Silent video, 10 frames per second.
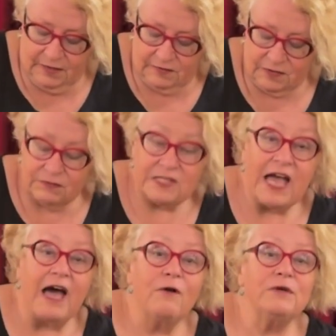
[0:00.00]
So it's
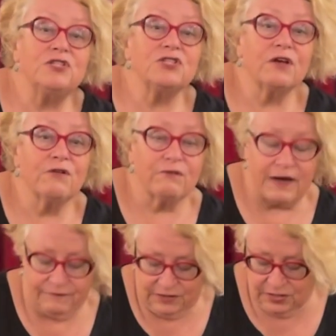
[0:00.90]
how we show
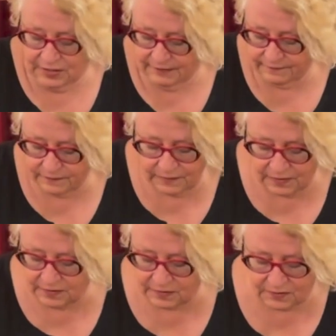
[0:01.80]
gravity. And
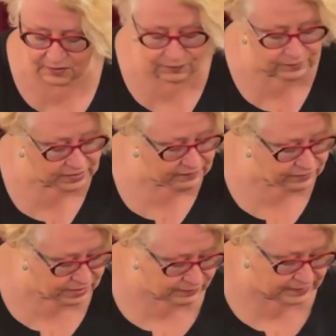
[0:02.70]
this is not working
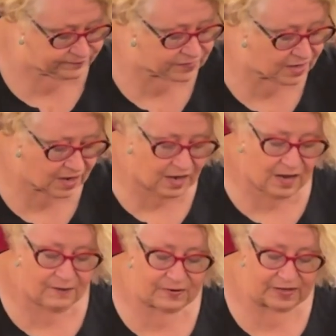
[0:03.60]
very well,
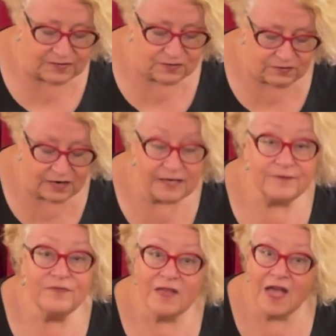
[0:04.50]
but that's all
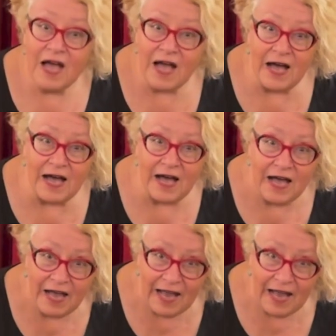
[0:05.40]
right.